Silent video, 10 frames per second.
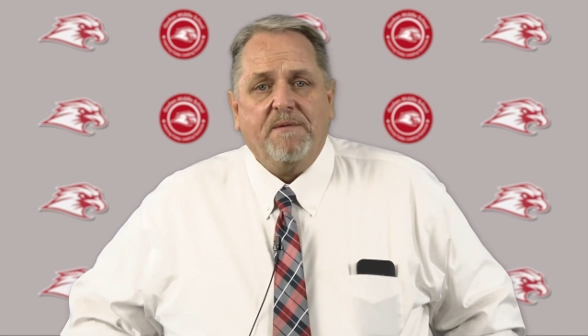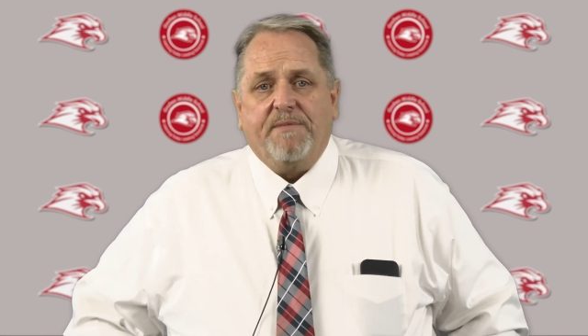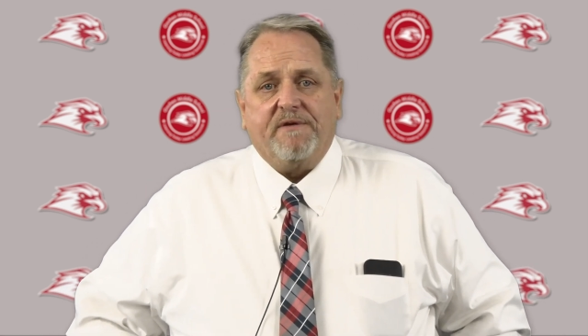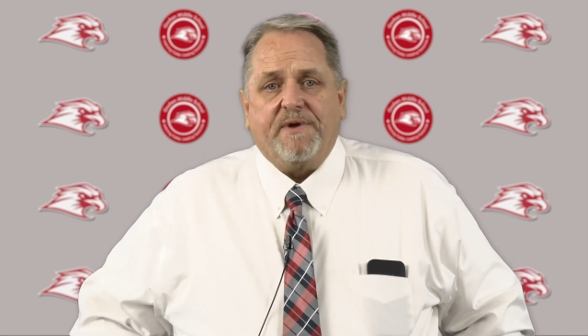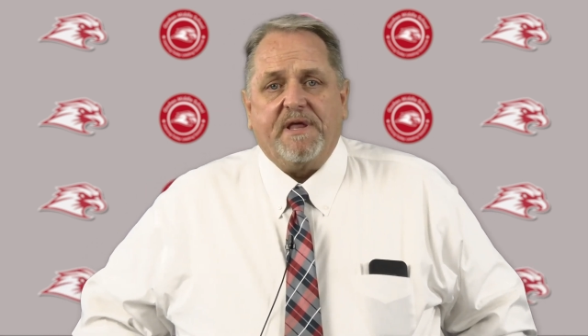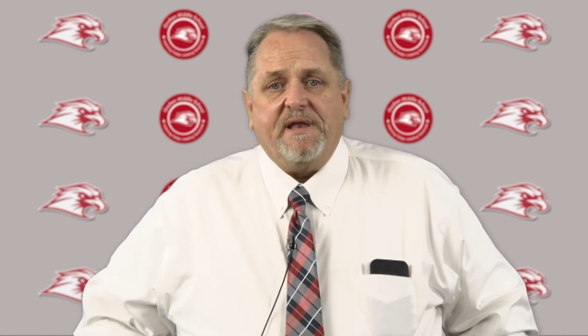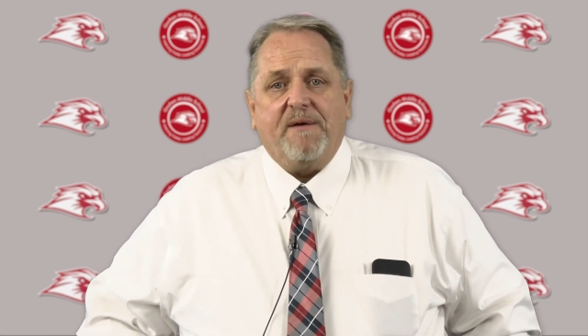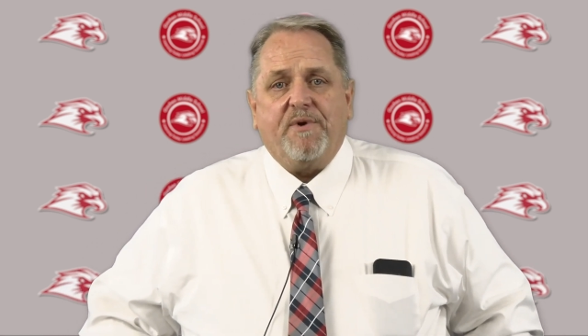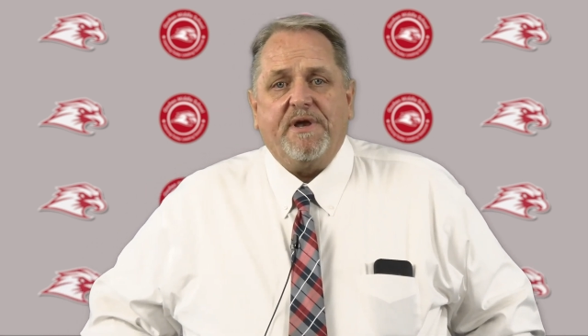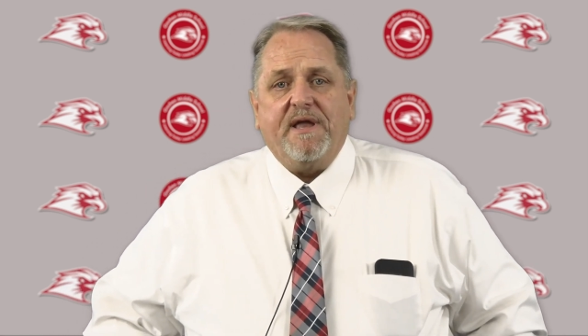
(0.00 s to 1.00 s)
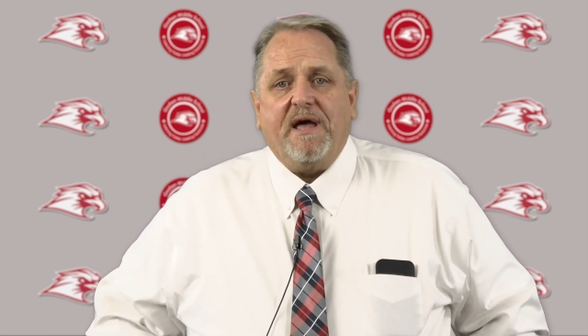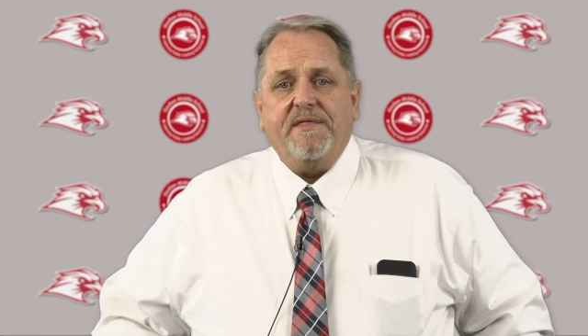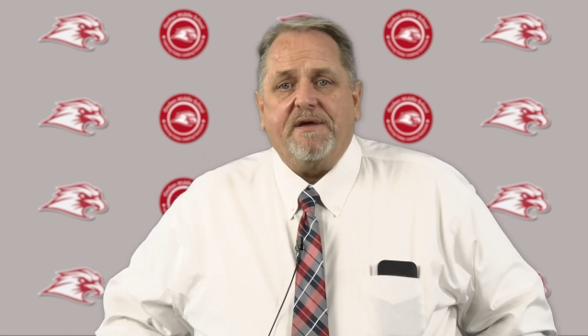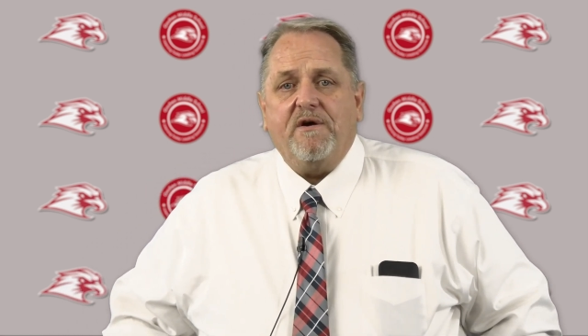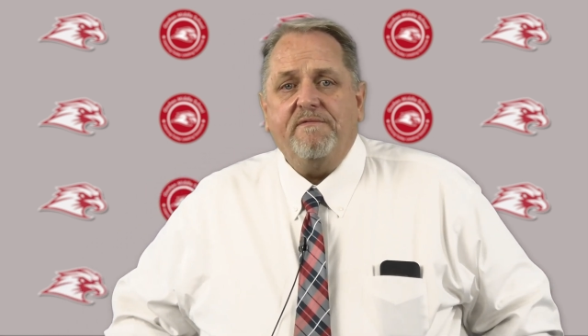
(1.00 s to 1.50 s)
But if we cannot bring down
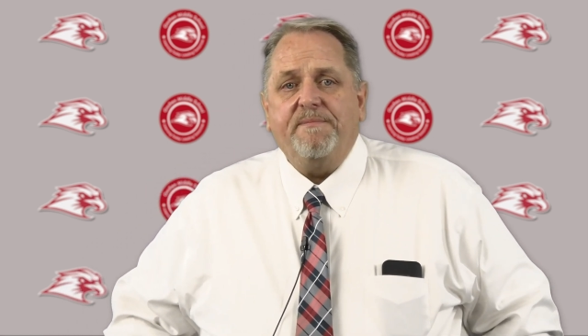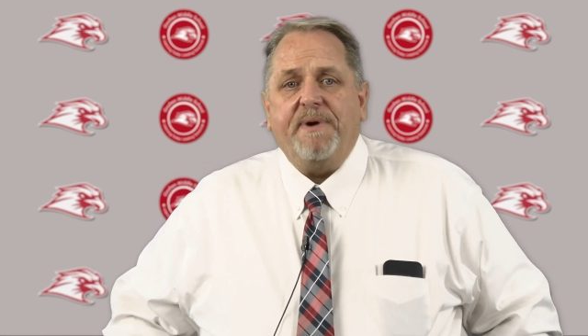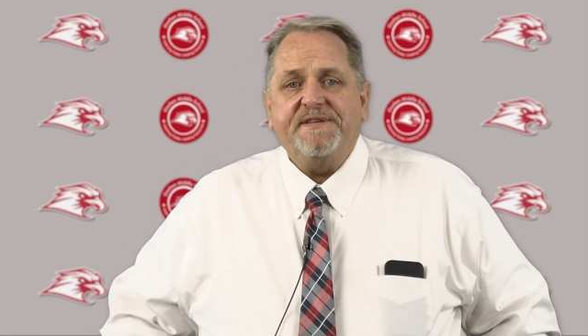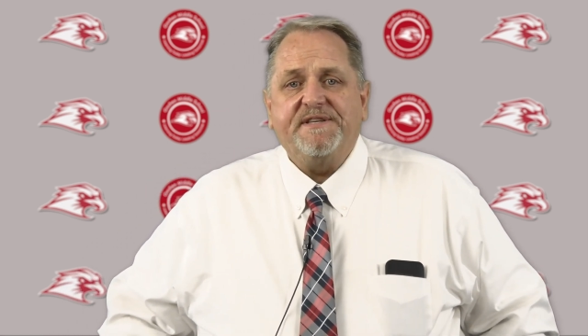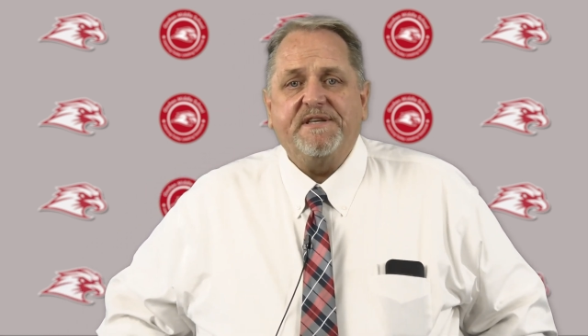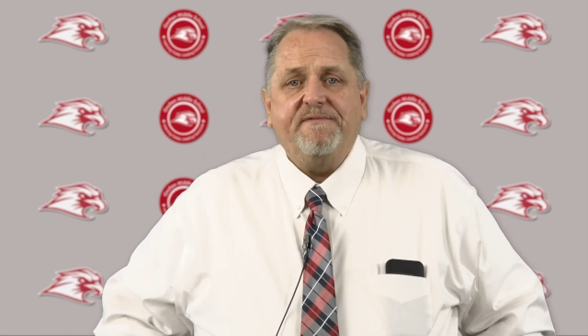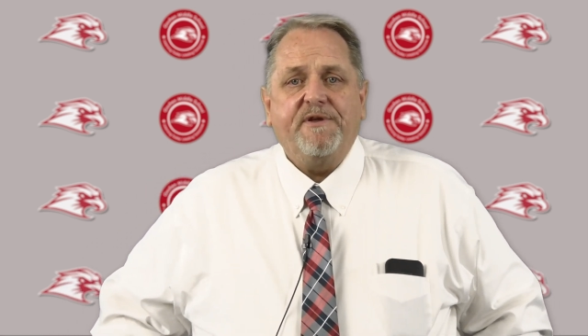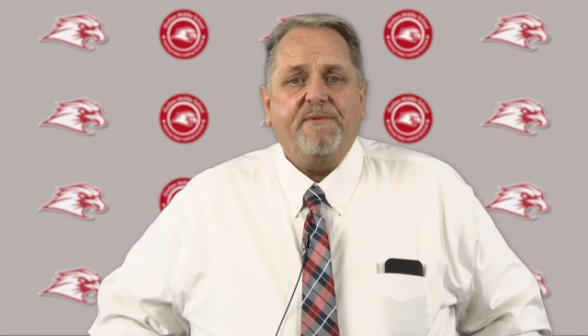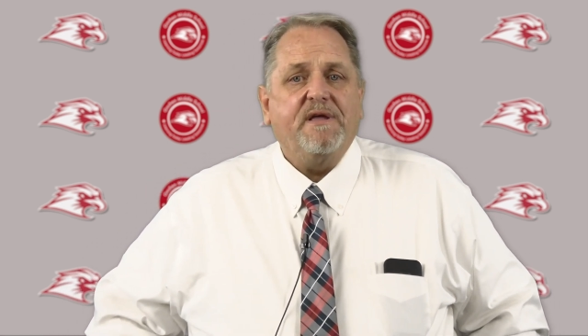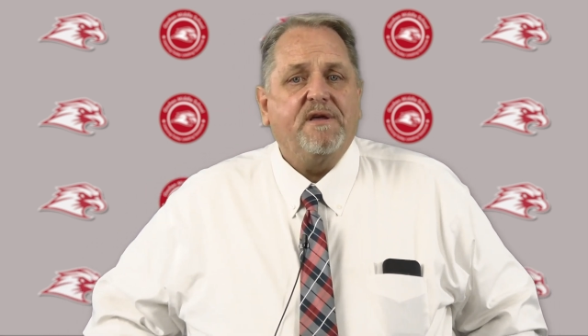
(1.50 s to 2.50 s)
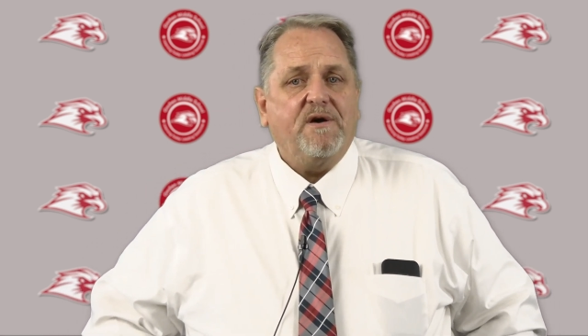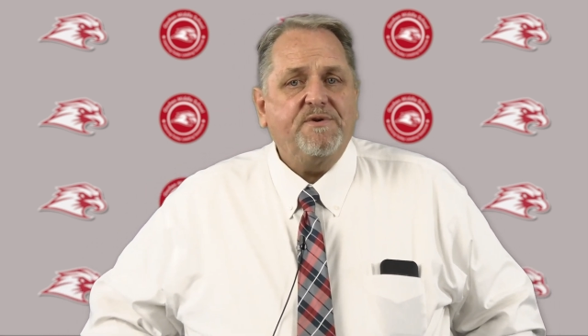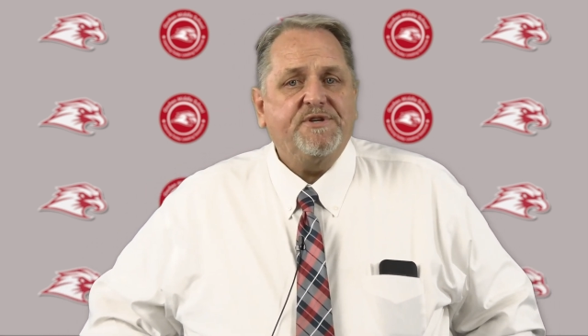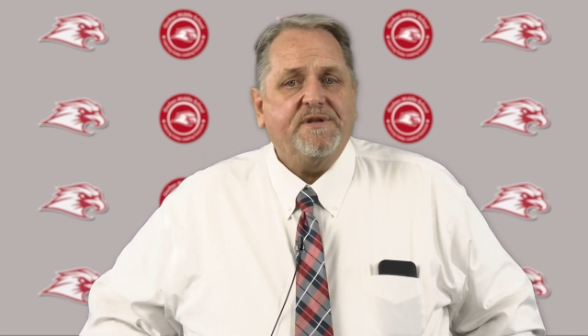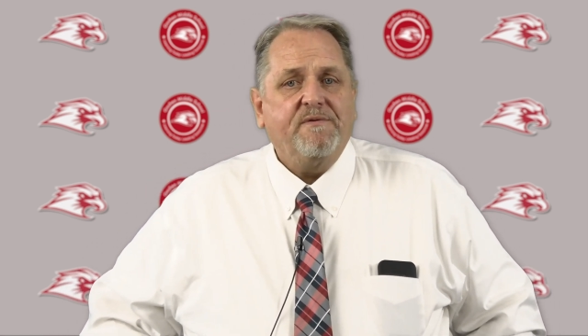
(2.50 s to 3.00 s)
the COVID positivity rate in
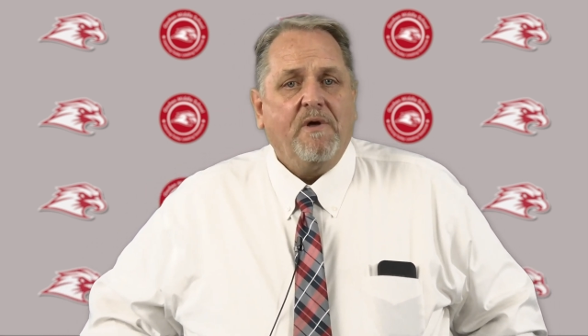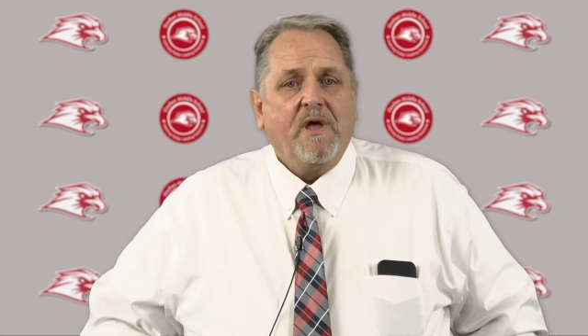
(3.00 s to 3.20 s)
Goshen,